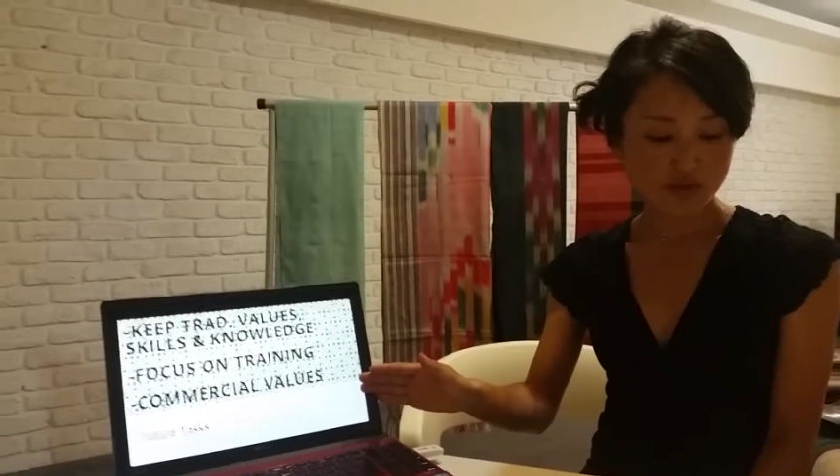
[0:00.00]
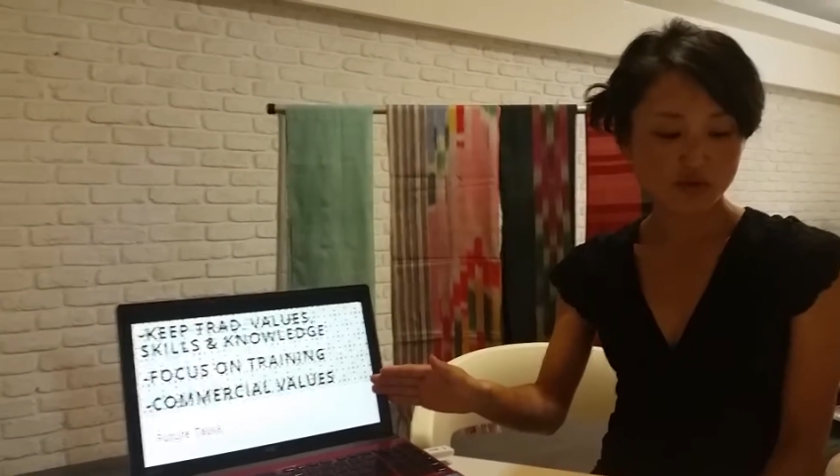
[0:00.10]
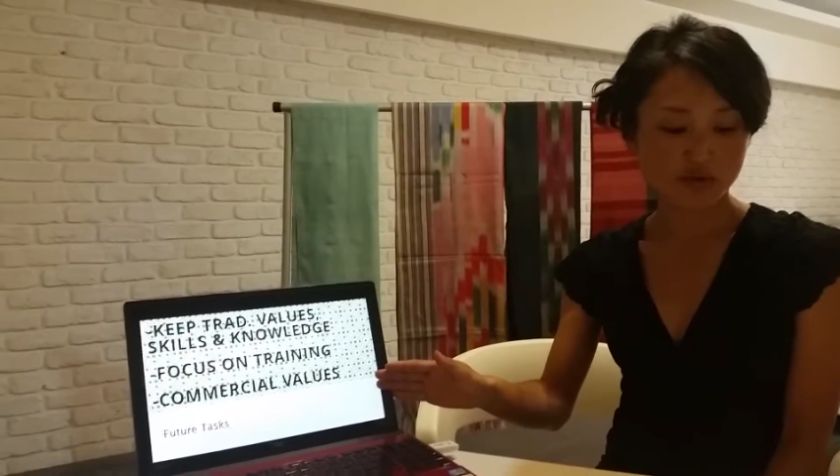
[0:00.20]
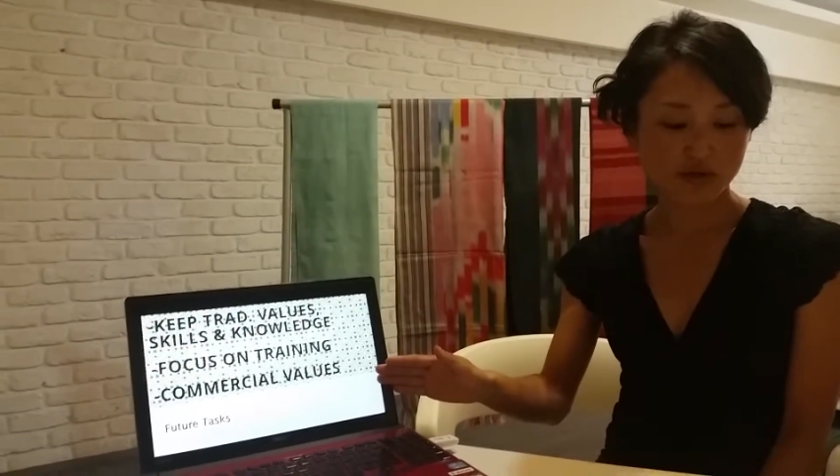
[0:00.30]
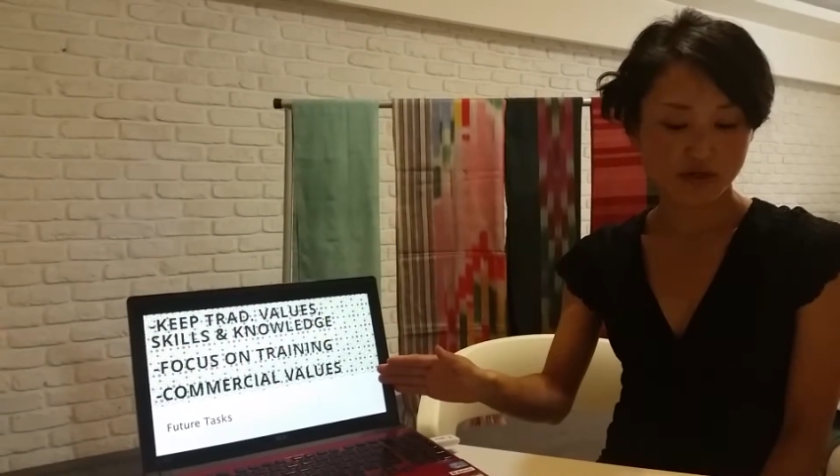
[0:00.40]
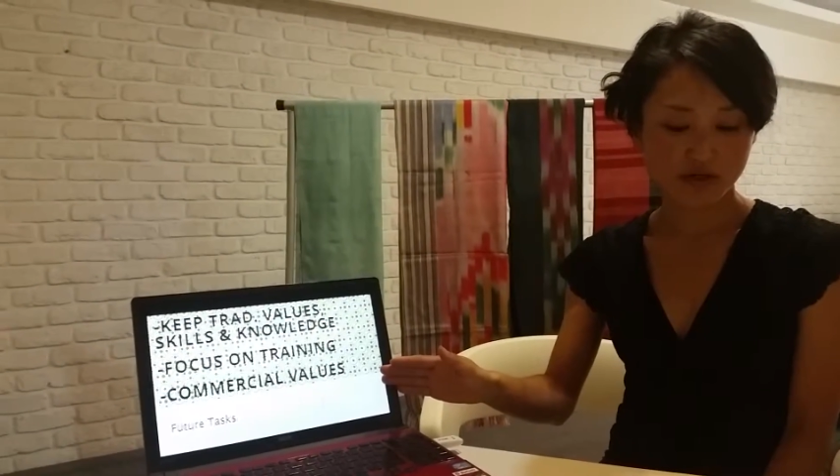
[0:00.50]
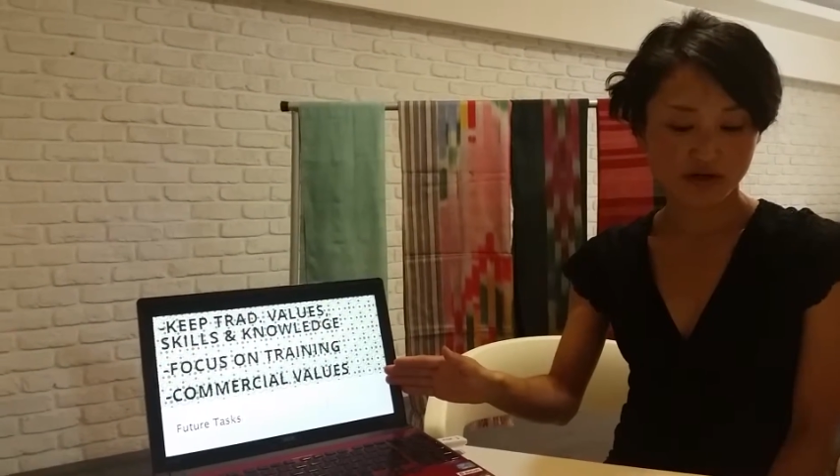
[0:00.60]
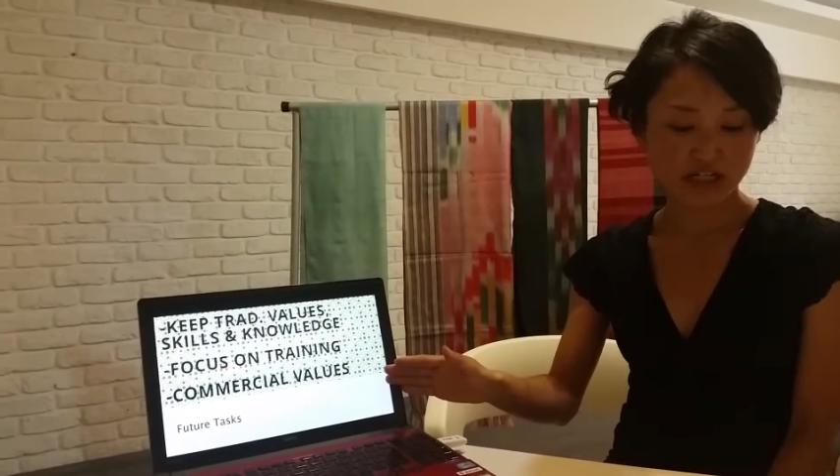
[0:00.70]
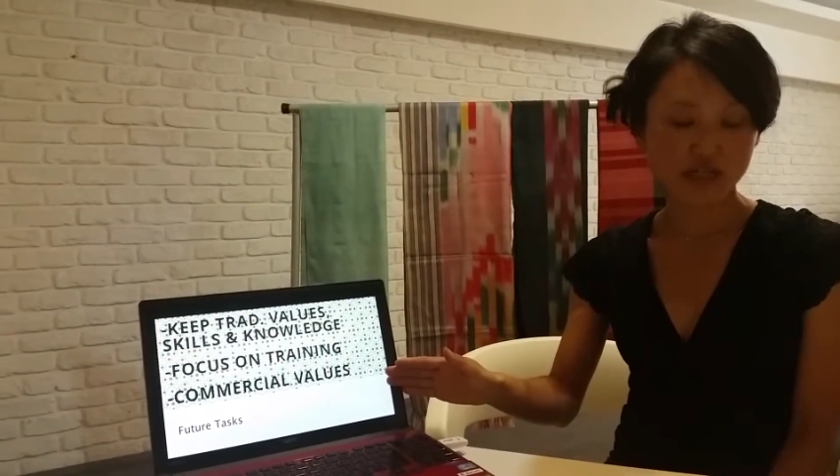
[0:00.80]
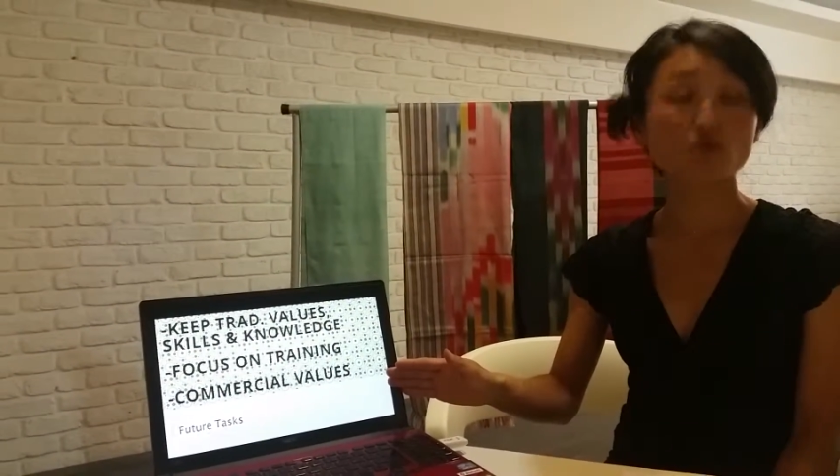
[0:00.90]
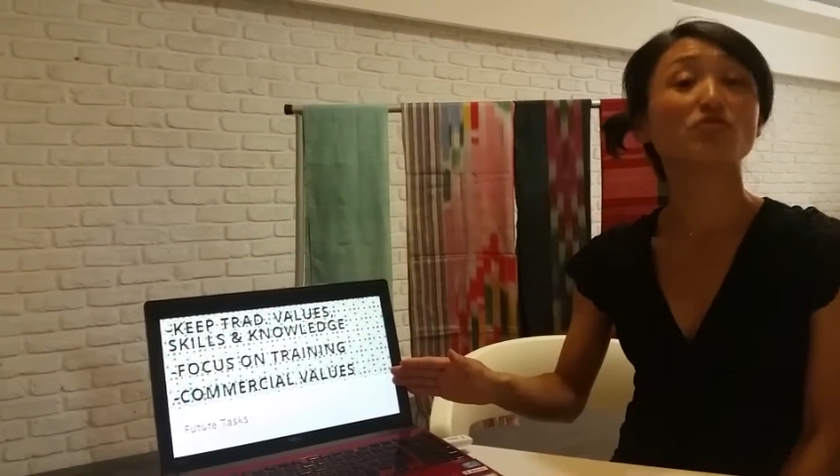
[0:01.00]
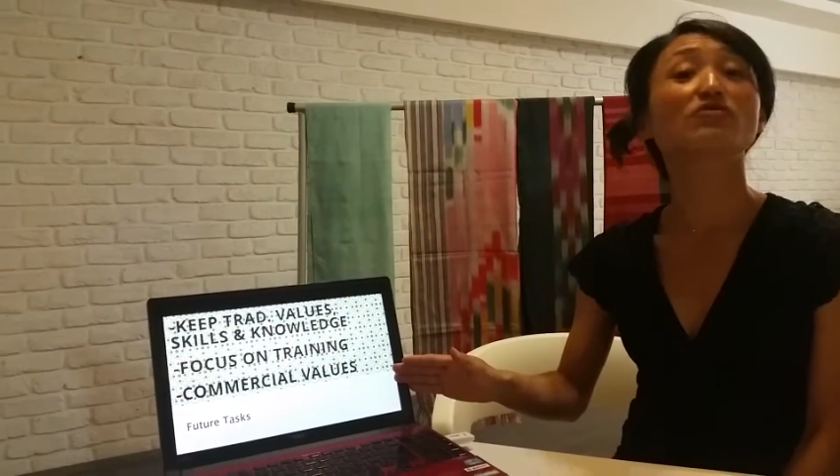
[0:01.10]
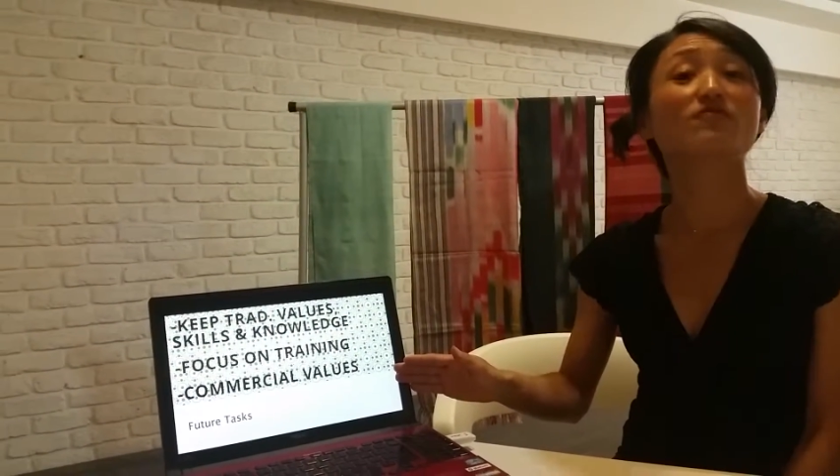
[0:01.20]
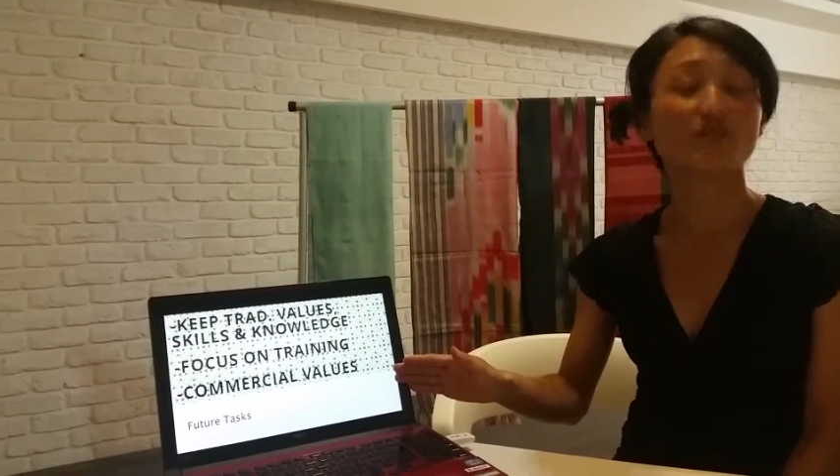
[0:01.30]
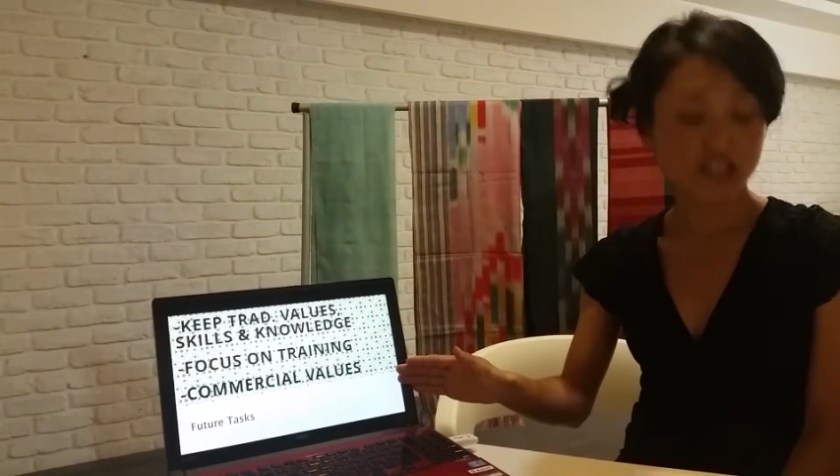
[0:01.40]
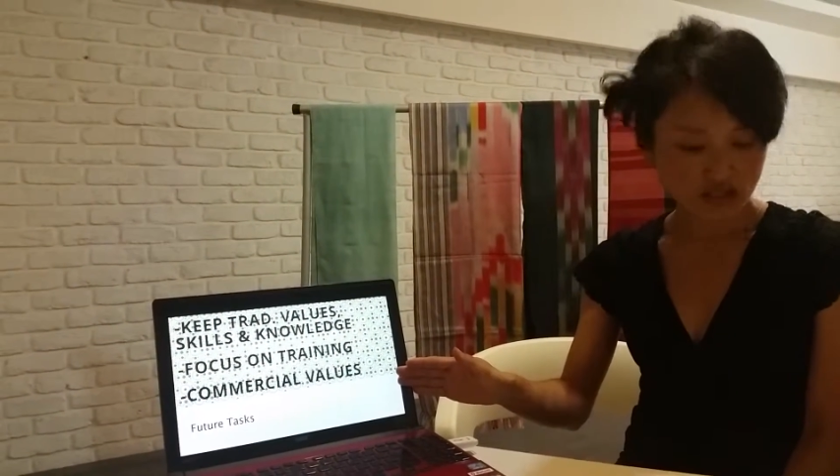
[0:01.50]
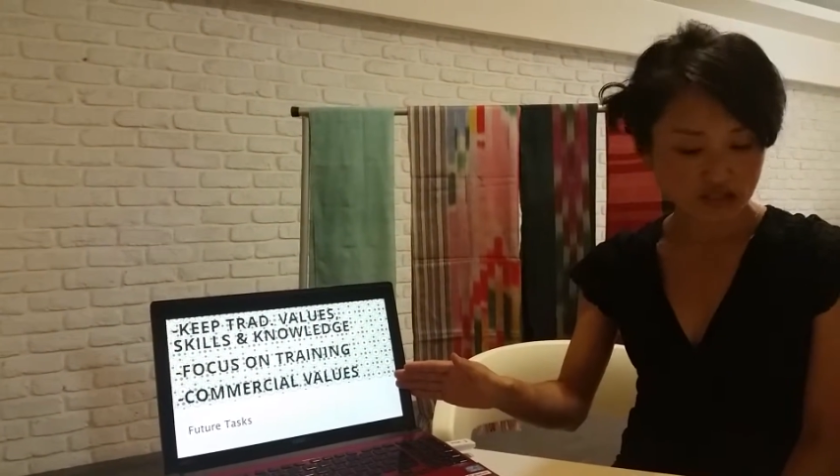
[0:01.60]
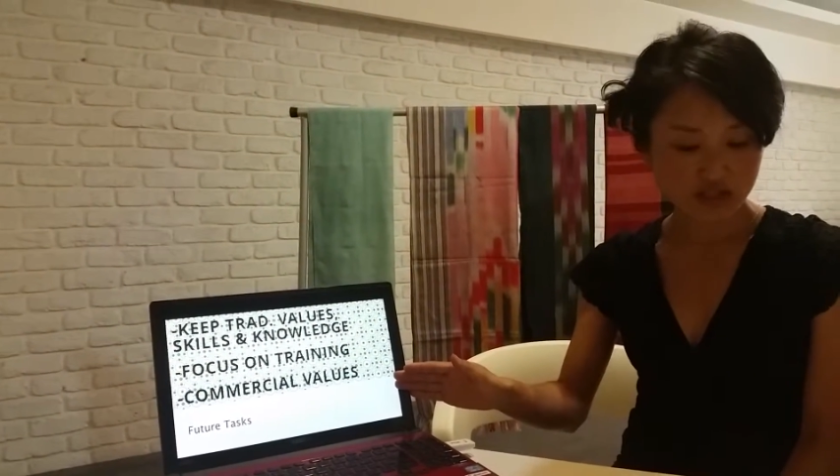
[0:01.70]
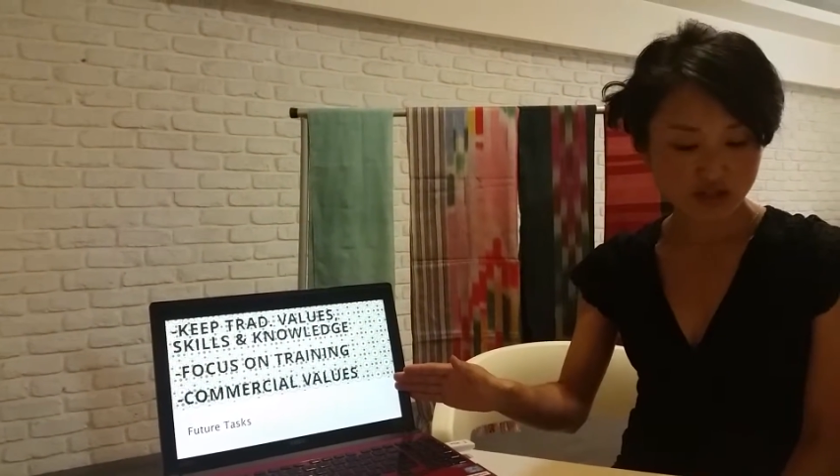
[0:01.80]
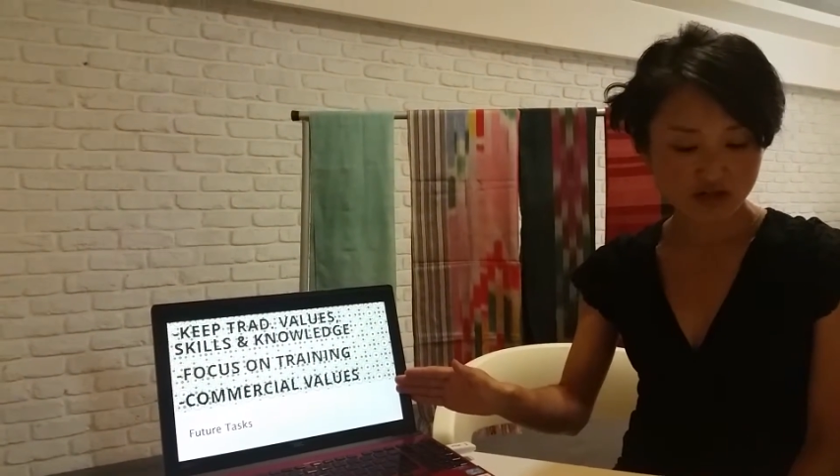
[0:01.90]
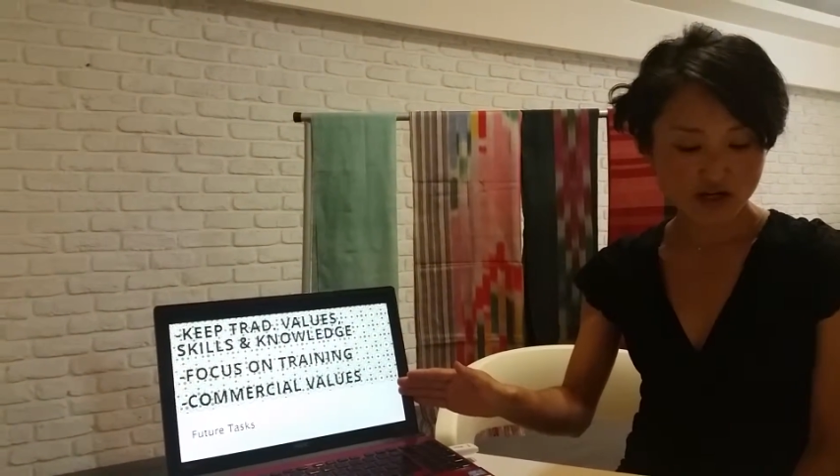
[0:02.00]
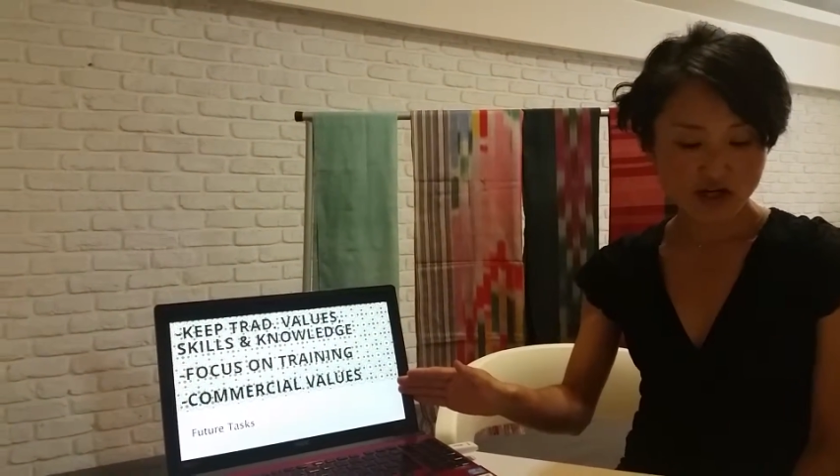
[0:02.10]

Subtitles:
new visions